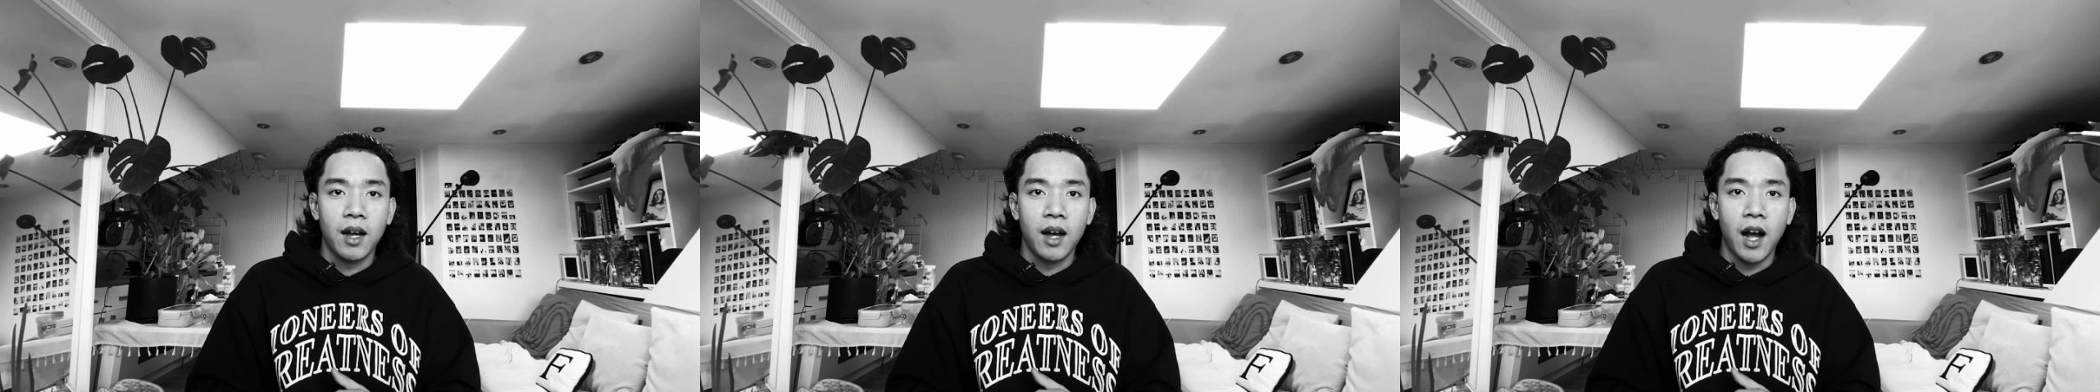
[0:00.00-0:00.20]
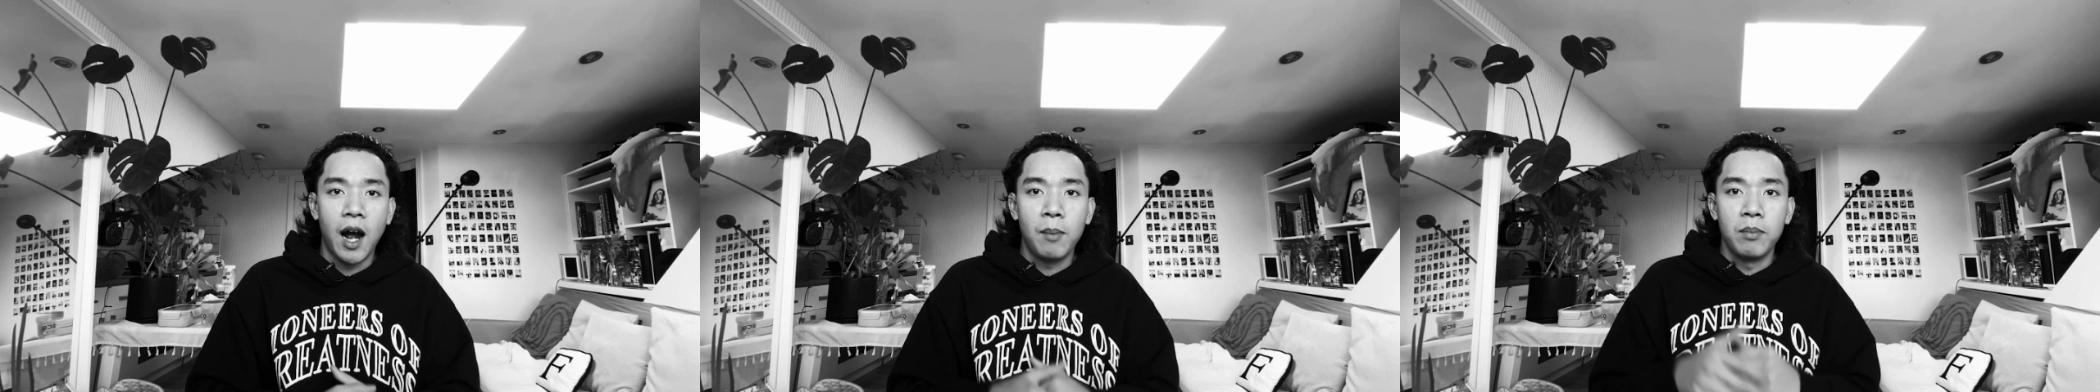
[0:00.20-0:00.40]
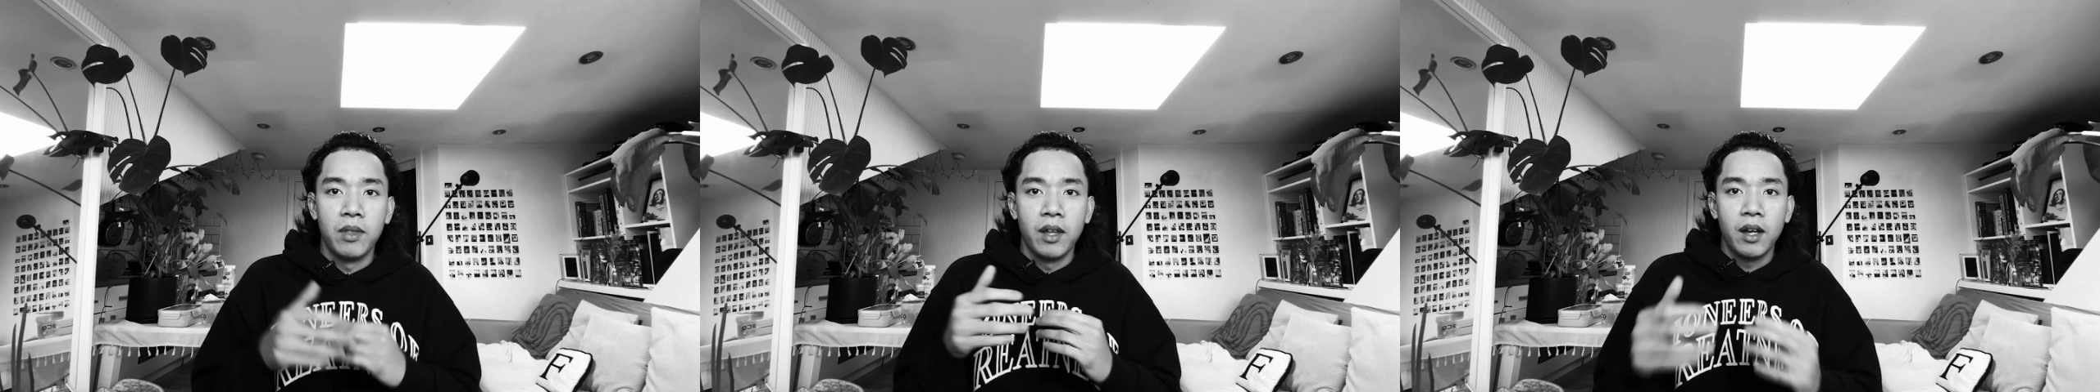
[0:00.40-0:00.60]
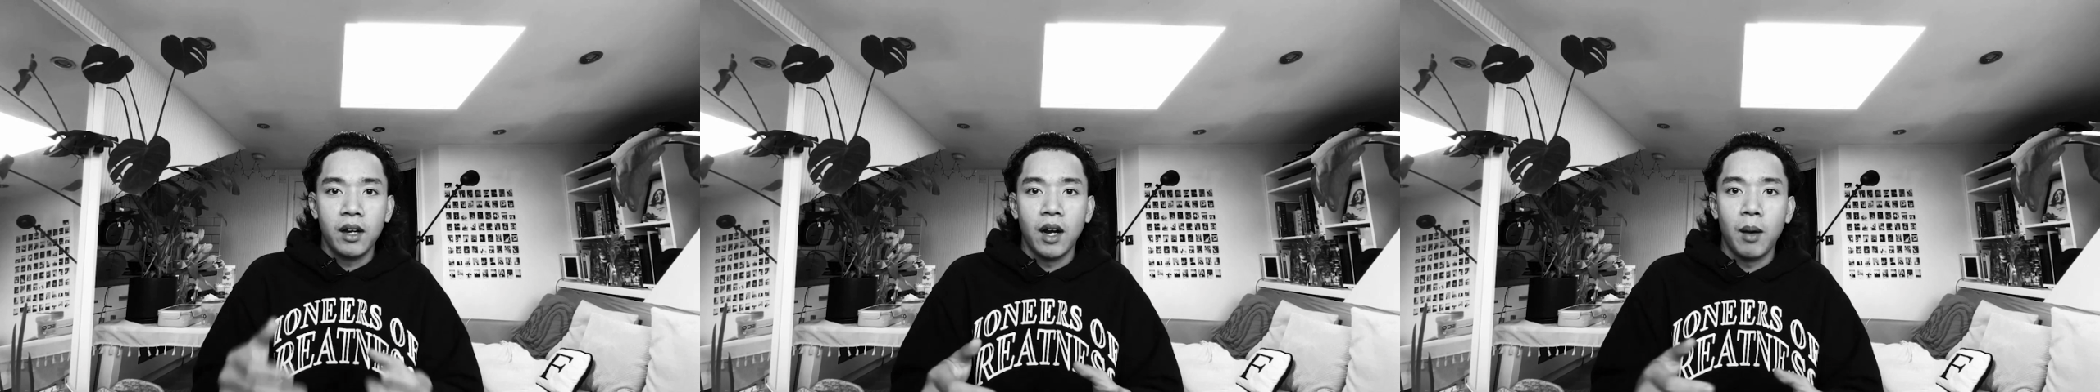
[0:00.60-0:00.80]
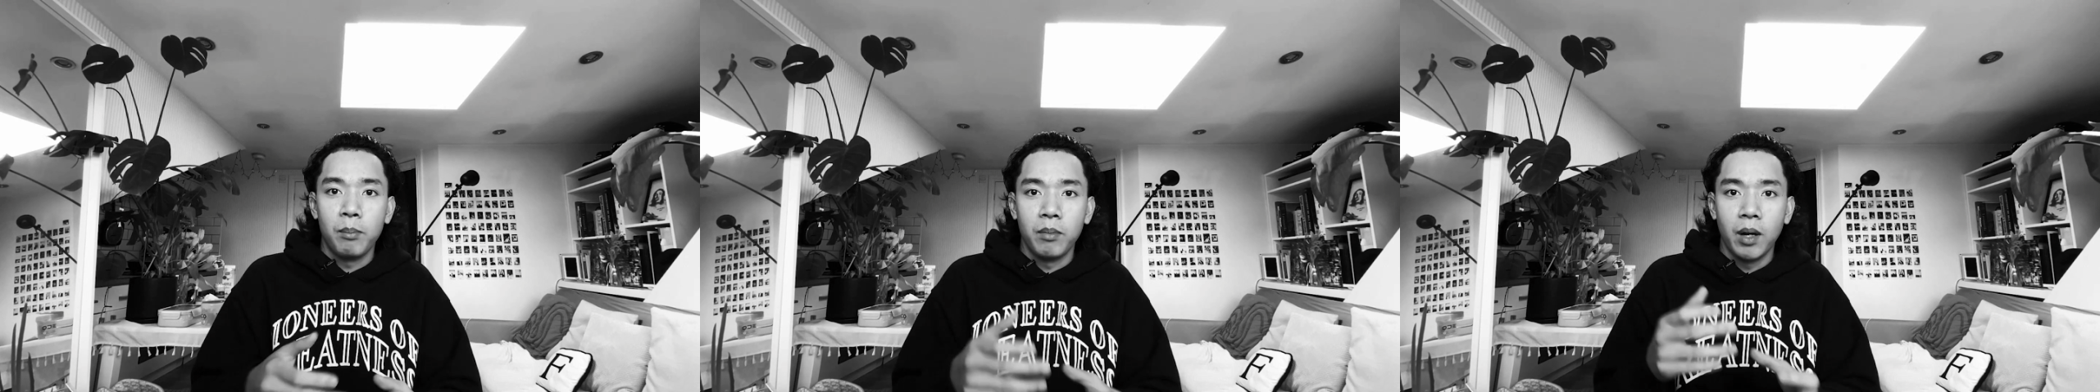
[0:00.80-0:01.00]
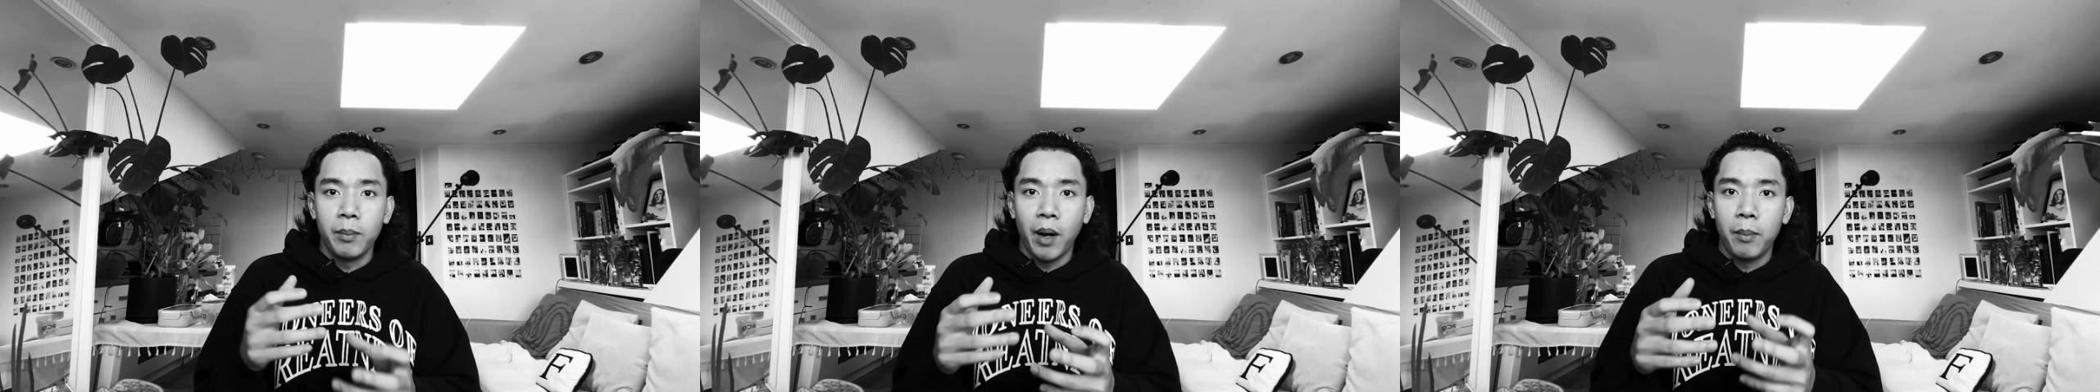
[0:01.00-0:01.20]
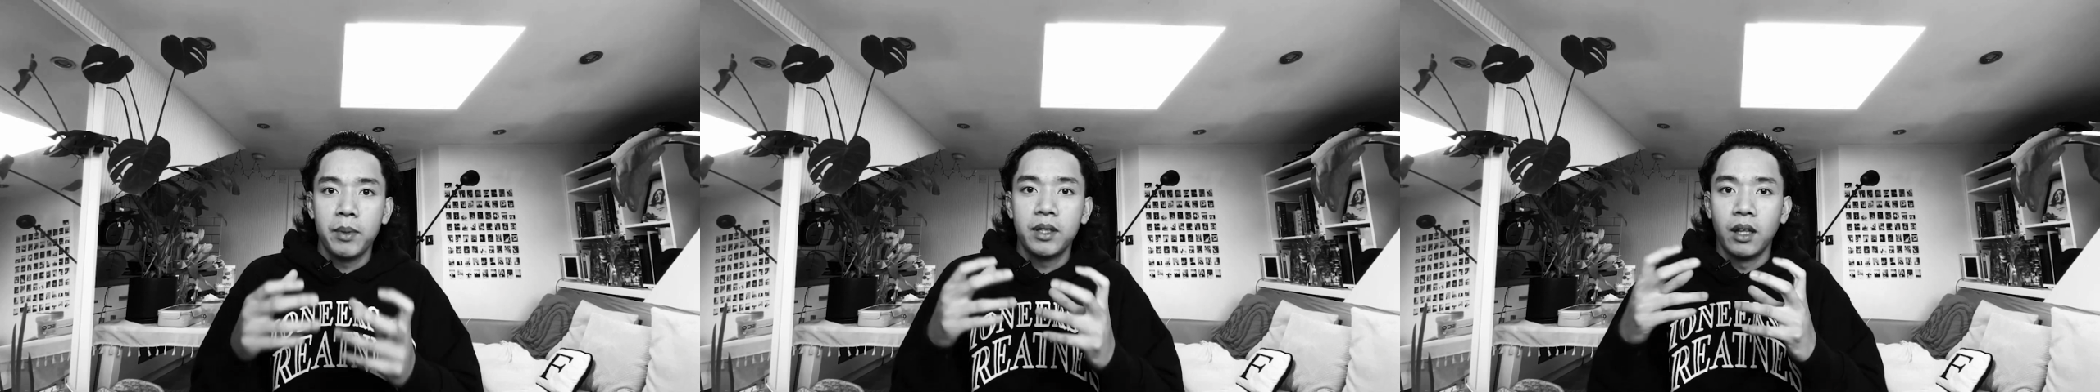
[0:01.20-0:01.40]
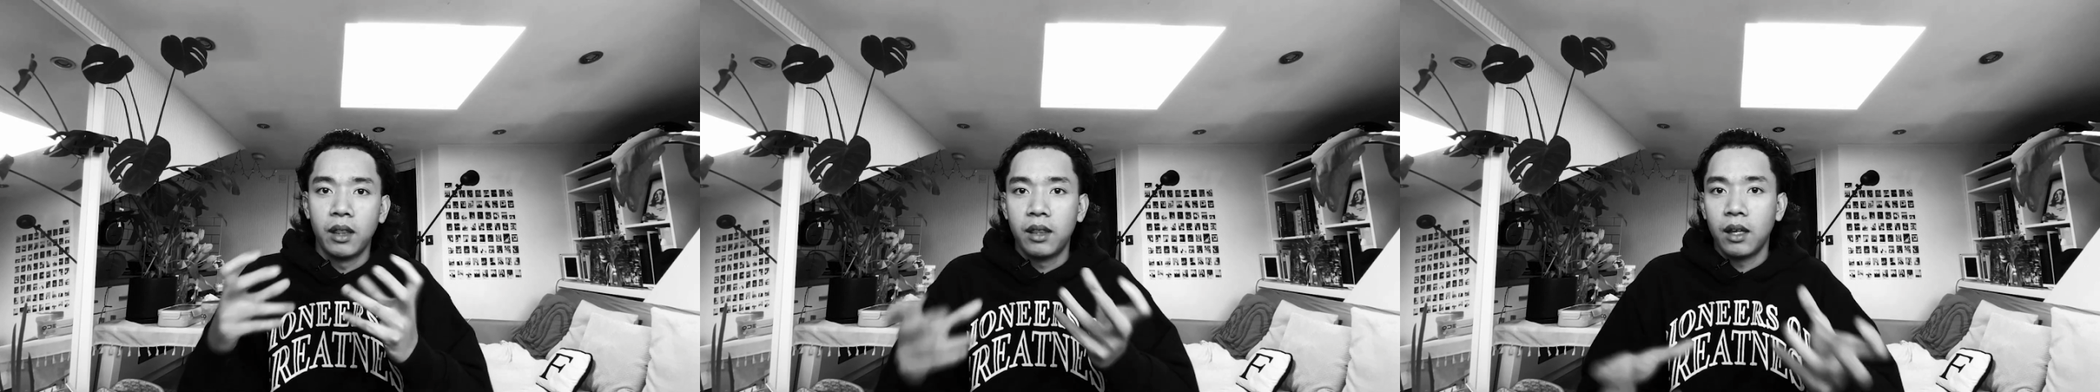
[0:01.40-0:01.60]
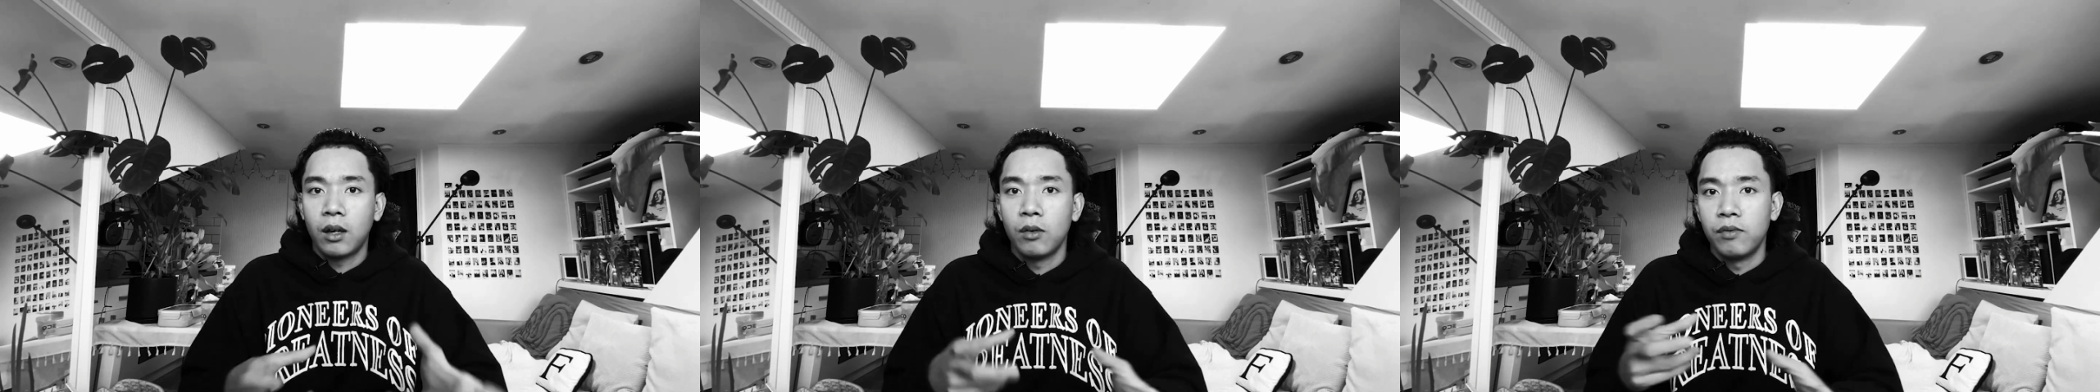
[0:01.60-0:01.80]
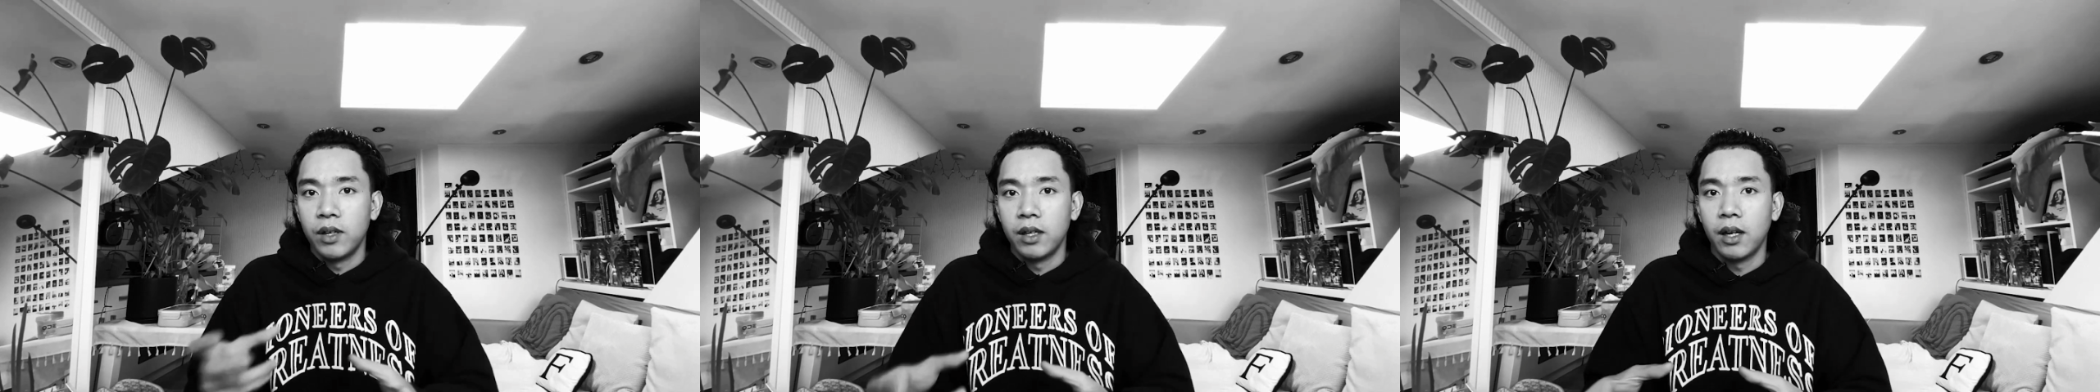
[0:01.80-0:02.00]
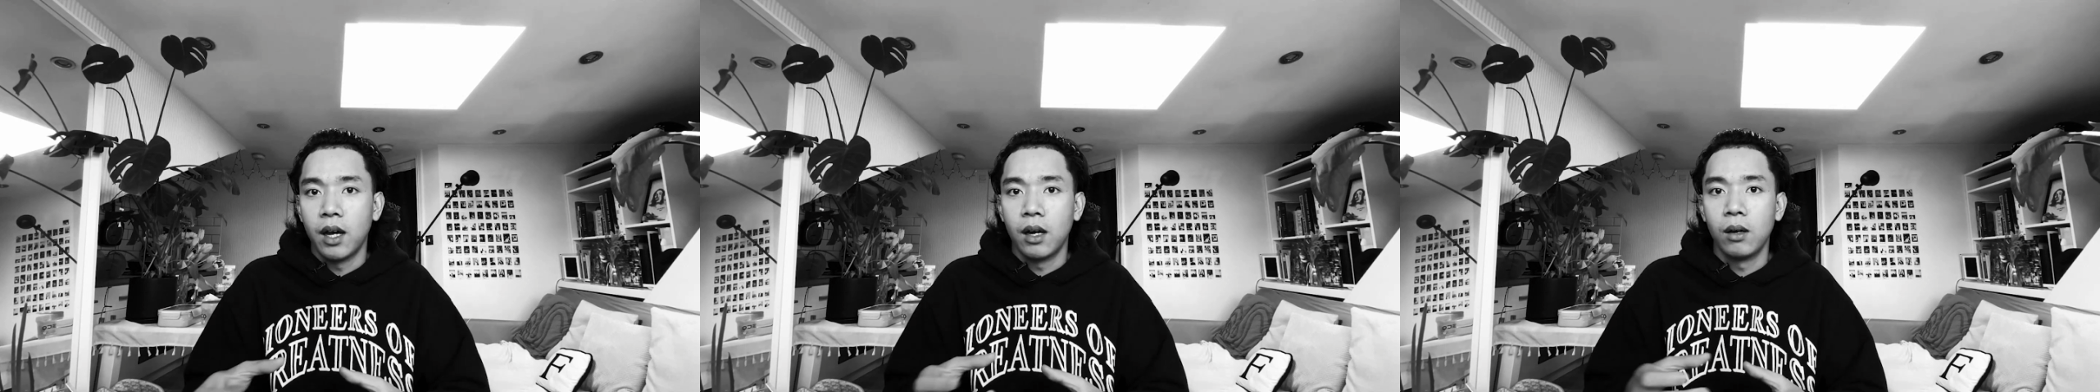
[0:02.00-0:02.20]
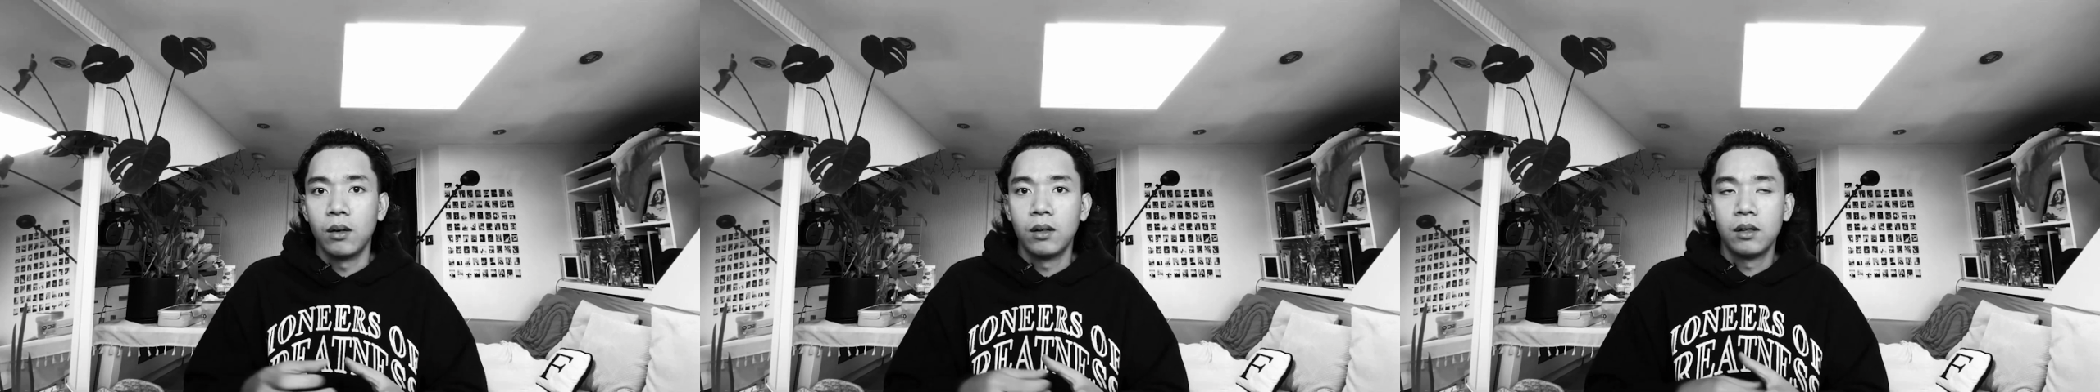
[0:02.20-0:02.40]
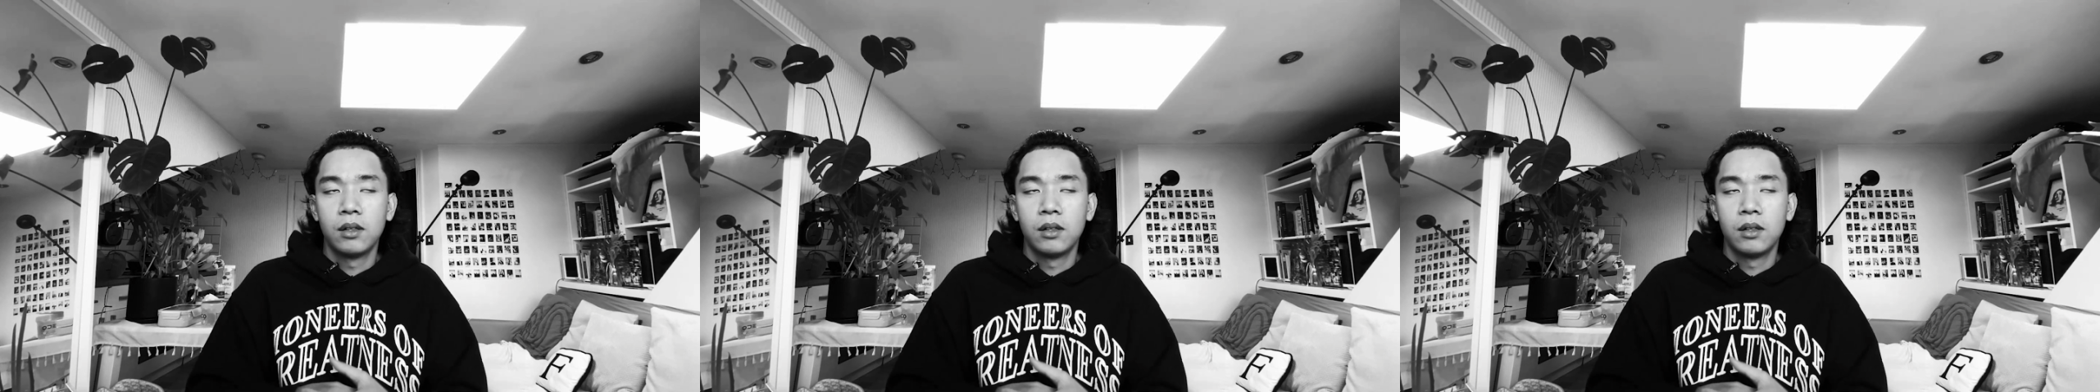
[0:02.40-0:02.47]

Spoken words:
I'm there. I'm in the thick of it now.